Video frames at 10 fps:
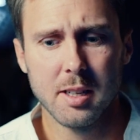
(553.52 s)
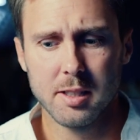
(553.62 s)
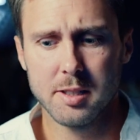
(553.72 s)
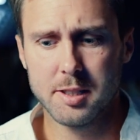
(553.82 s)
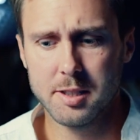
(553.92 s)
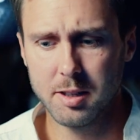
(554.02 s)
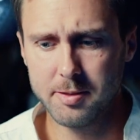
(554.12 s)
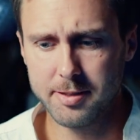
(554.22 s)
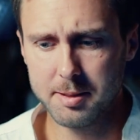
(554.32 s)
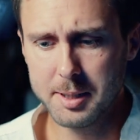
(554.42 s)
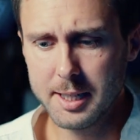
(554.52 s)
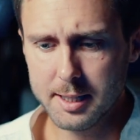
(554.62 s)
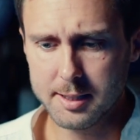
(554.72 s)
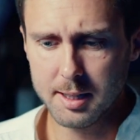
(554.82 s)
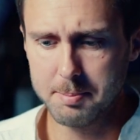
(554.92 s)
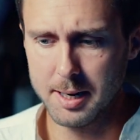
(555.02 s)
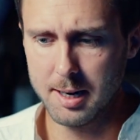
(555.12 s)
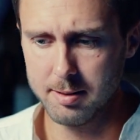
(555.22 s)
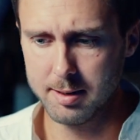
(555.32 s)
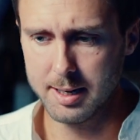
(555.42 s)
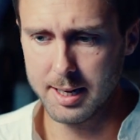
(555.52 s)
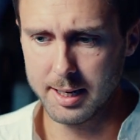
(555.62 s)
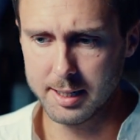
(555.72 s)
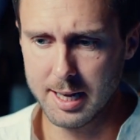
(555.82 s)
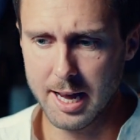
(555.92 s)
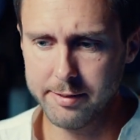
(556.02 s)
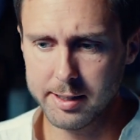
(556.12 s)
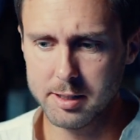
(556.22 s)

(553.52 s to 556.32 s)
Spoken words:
So for me, it's about like having